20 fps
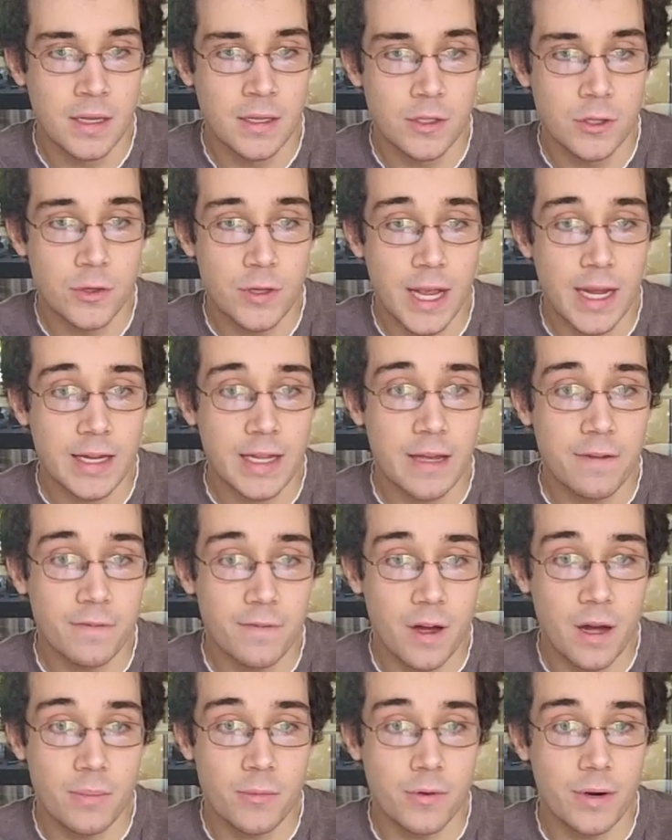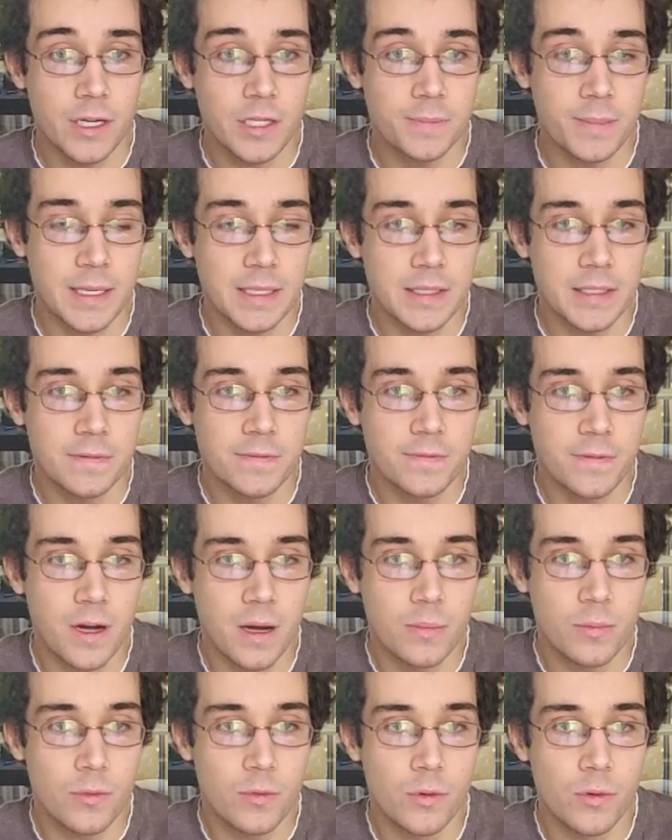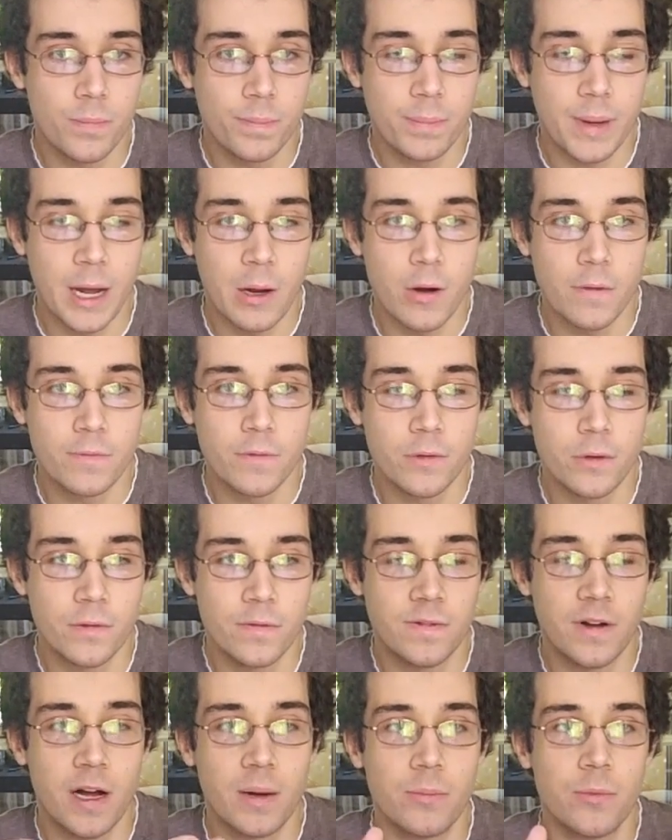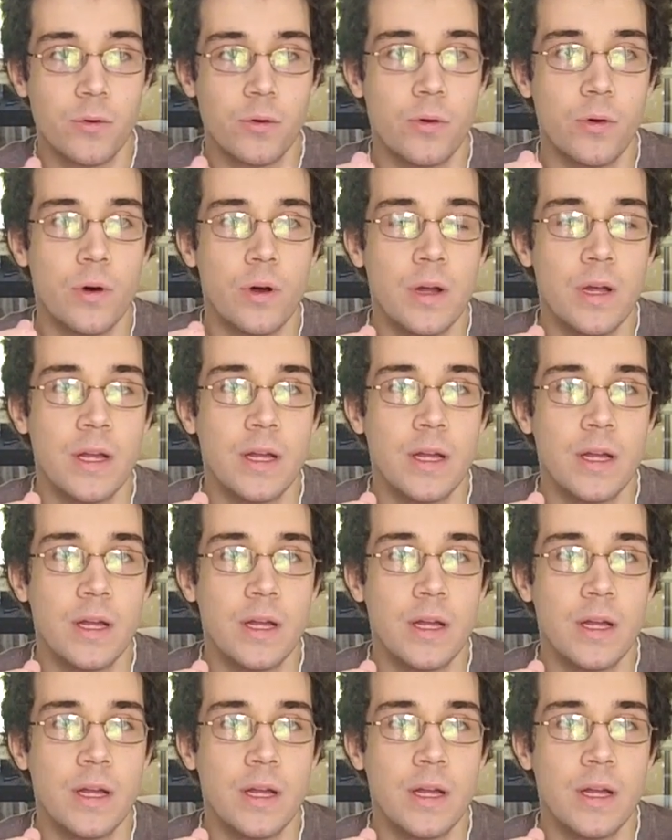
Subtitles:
You can get far more expensive, far more powerful, or far more